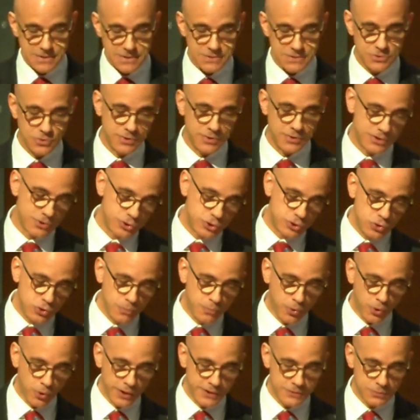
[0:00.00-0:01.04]
So there are 2
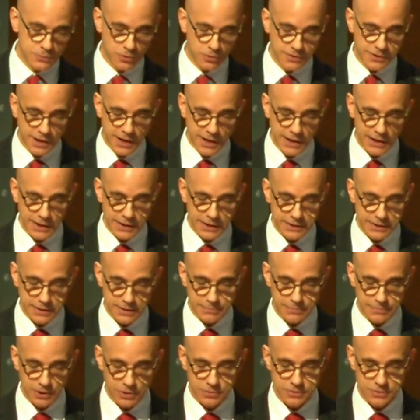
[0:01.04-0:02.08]
points worth highlighting
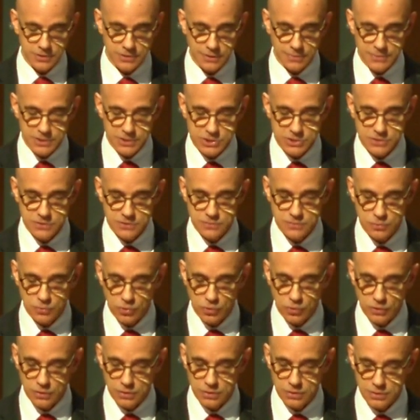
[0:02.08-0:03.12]
about the Commission's
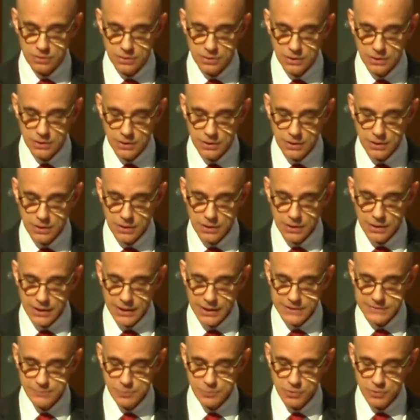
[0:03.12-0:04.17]
role,
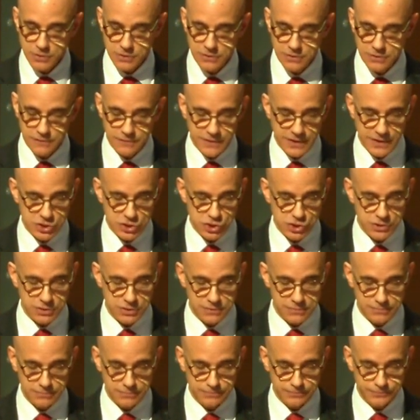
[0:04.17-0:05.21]
as per the
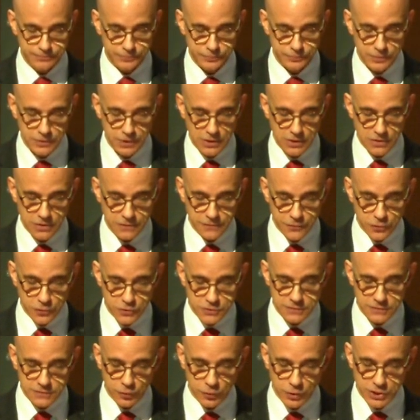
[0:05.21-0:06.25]
Convention. The
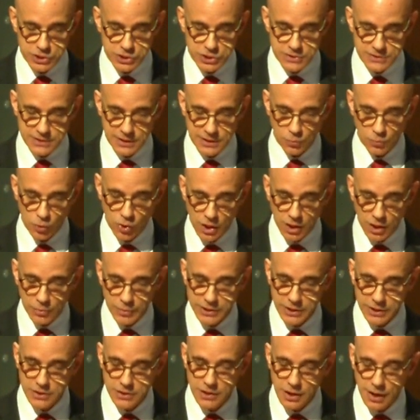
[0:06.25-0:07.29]
first of which is that while
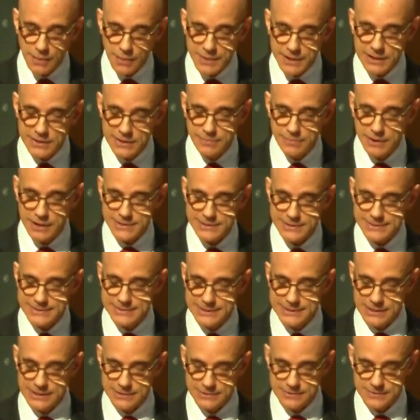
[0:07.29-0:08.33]
we are nominated by
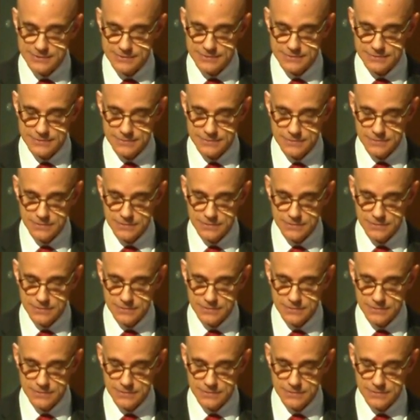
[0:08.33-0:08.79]
states,